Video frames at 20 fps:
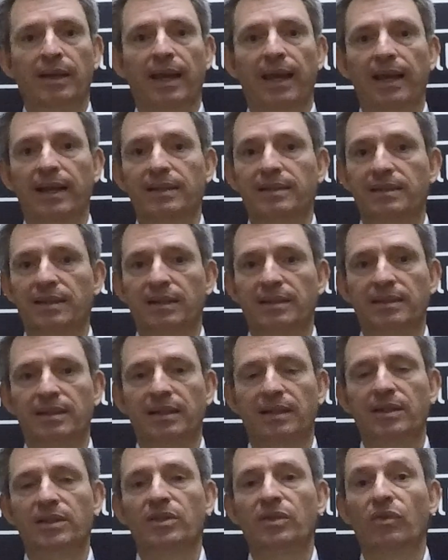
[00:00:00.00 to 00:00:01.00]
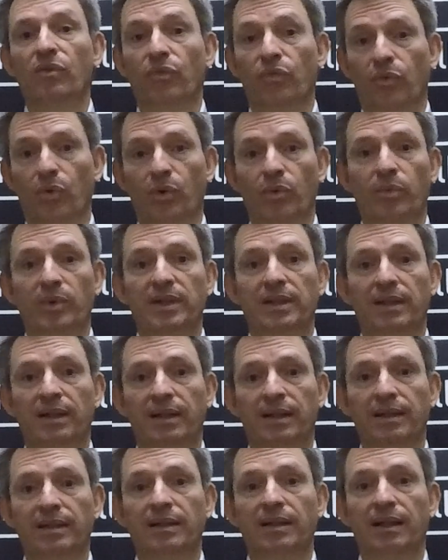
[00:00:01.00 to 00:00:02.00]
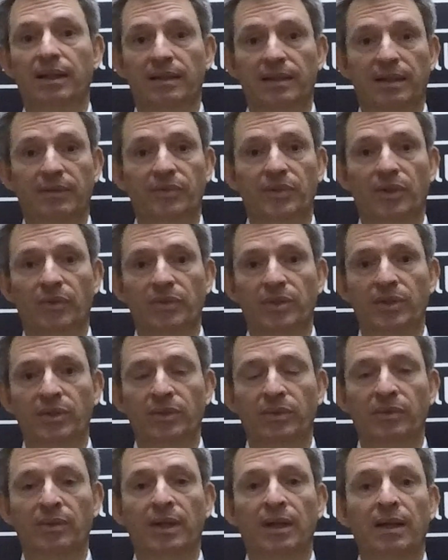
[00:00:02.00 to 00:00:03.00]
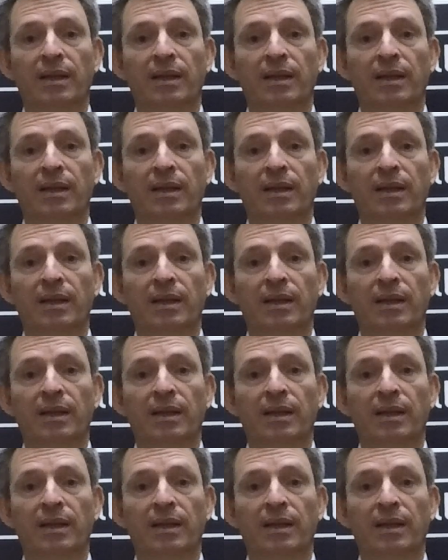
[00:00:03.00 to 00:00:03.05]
866-419-1102.